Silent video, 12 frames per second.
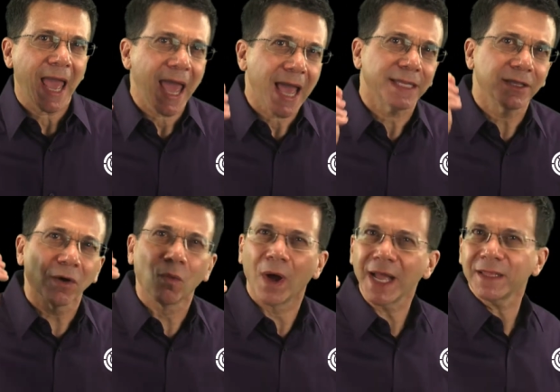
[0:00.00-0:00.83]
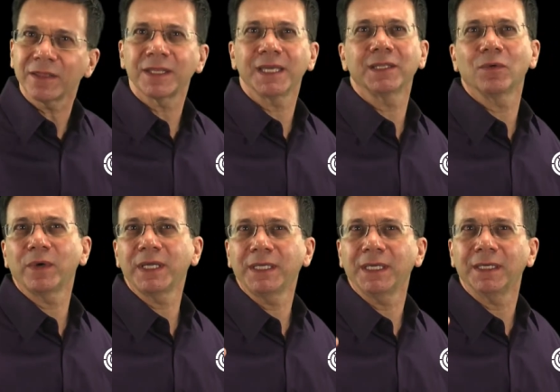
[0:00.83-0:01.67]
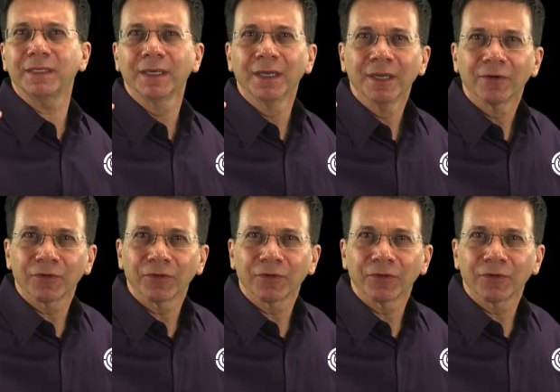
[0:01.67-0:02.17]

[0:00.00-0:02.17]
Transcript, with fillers: hand the one thing that we need